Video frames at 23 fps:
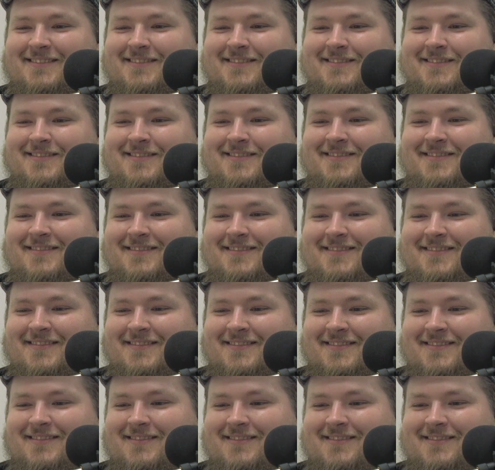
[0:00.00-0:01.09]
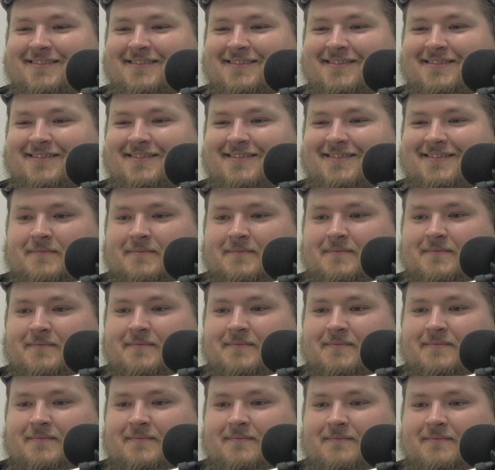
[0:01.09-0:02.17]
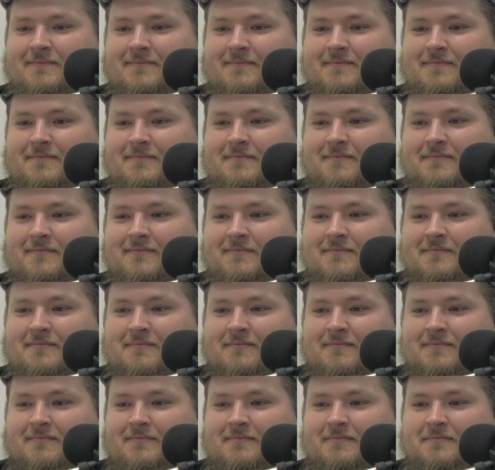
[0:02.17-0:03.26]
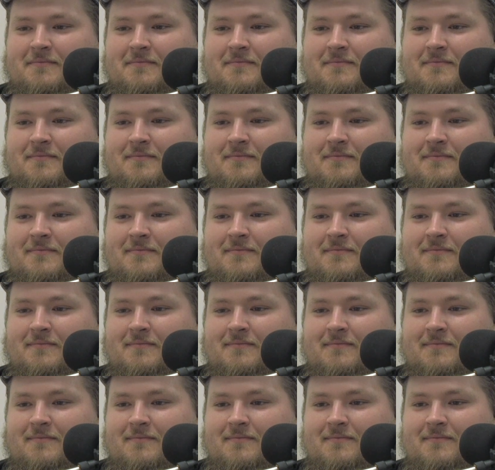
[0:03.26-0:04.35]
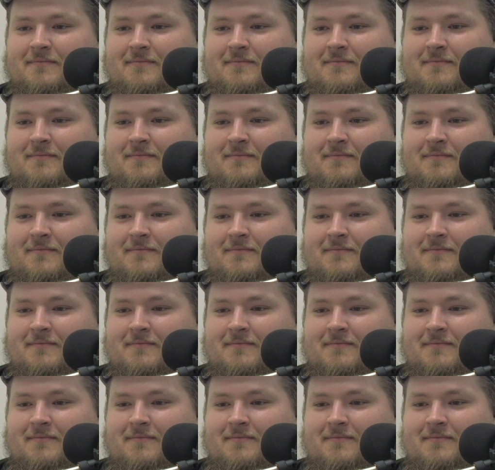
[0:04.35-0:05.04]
Nobody speaks.